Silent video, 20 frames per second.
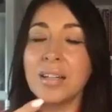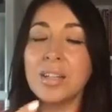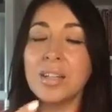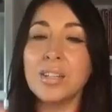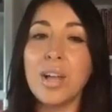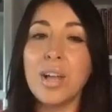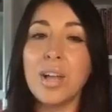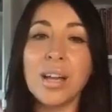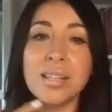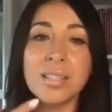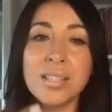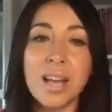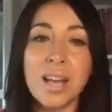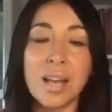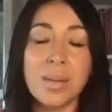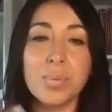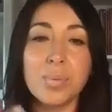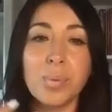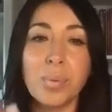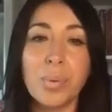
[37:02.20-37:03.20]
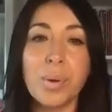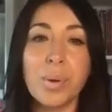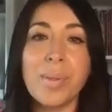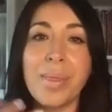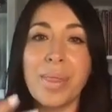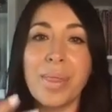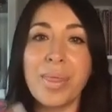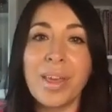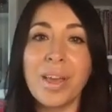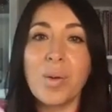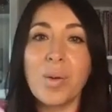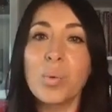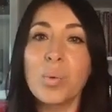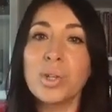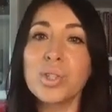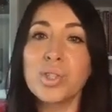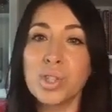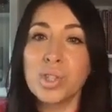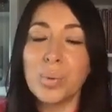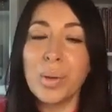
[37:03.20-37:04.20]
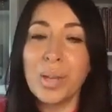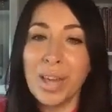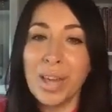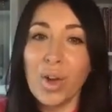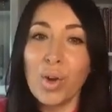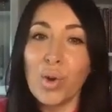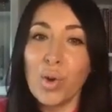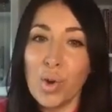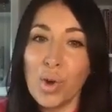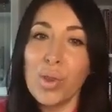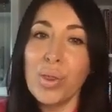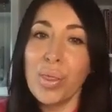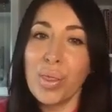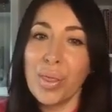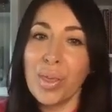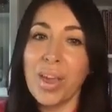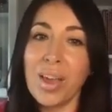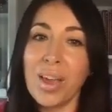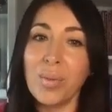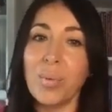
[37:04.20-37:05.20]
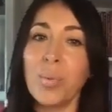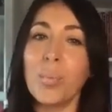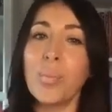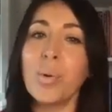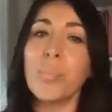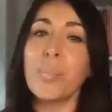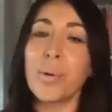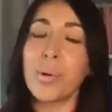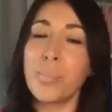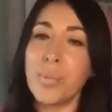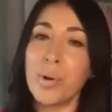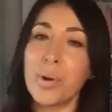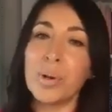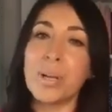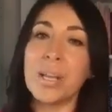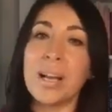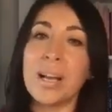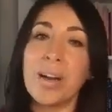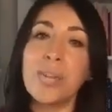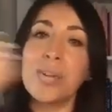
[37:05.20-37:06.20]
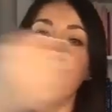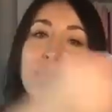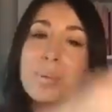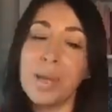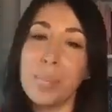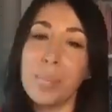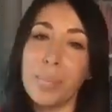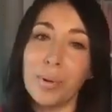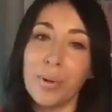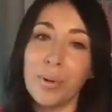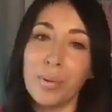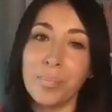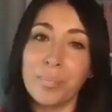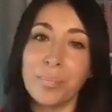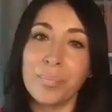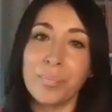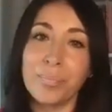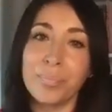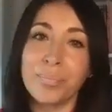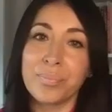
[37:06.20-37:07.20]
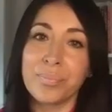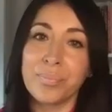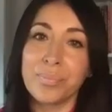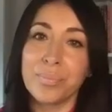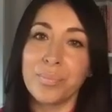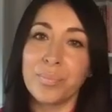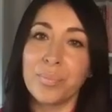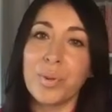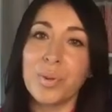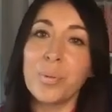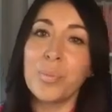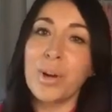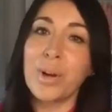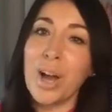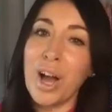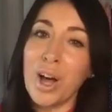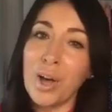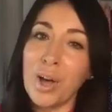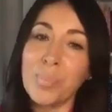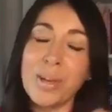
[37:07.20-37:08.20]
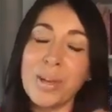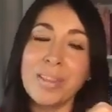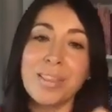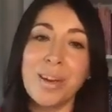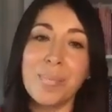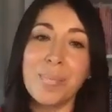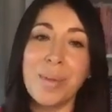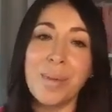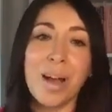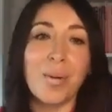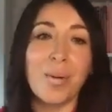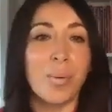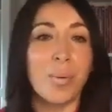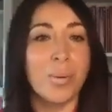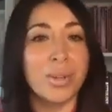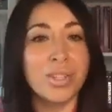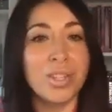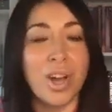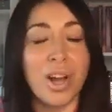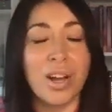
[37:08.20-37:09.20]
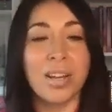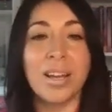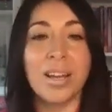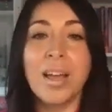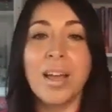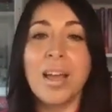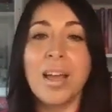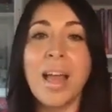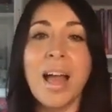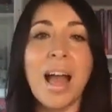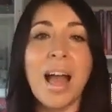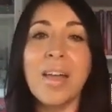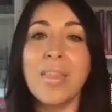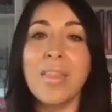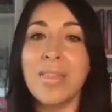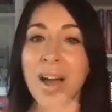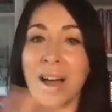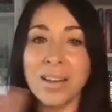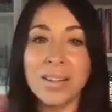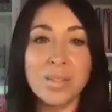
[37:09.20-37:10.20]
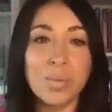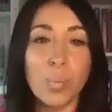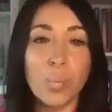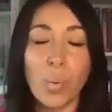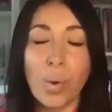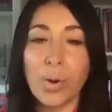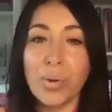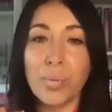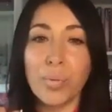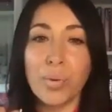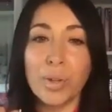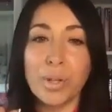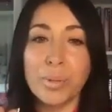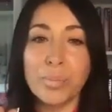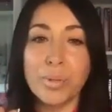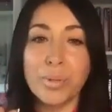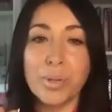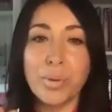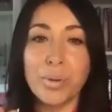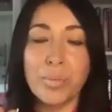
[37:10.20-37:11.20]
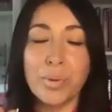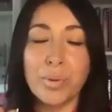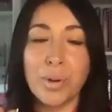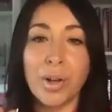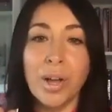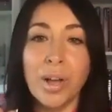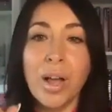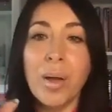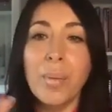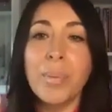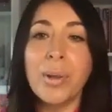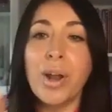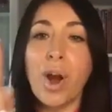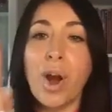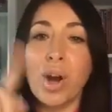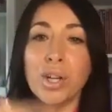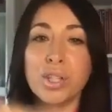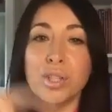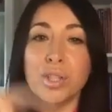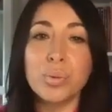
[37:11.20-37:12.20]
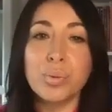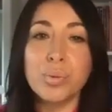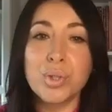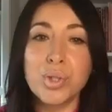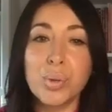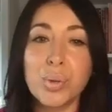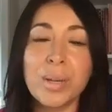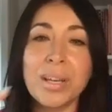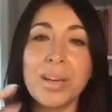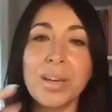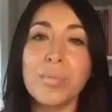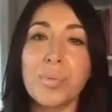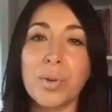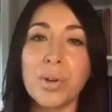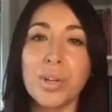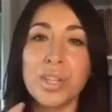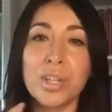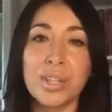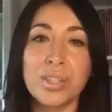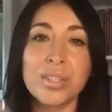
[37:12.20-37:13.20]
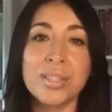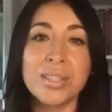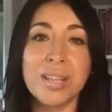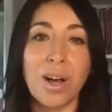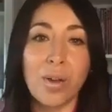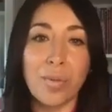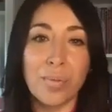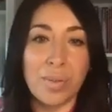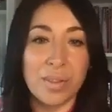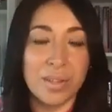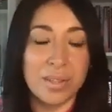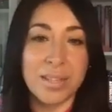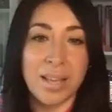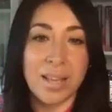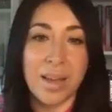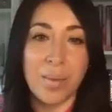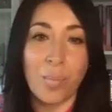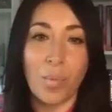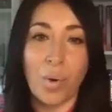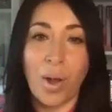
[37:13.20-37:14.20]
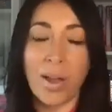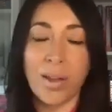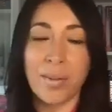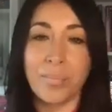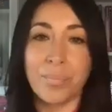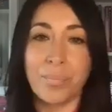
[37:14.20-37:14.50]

a lot of times we women think we're doing a good thing when we're promoting other people, when we're helping them out, when we're talking. And that is wonderful and beautiful. But are you doing it for yourself in the same way?